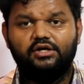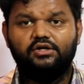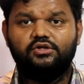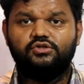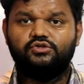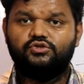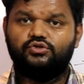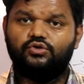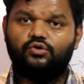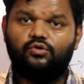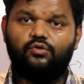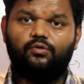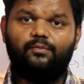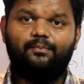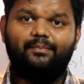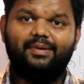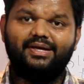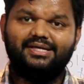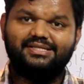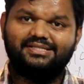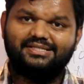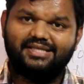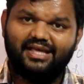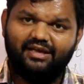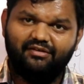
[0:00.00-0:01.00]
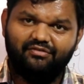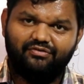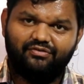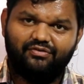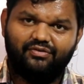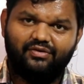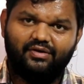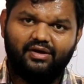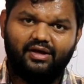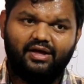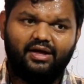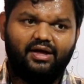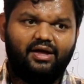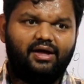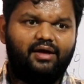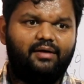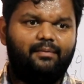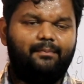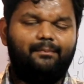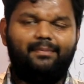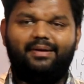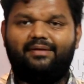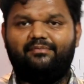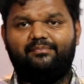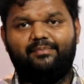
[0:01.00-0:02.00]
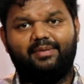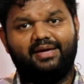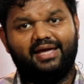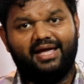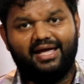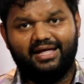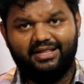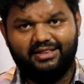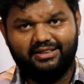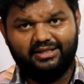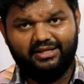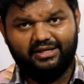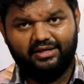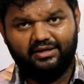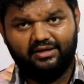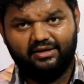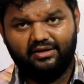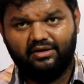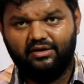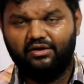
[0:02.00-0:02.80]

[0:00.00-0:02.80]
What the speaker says: So be safe and be healthy.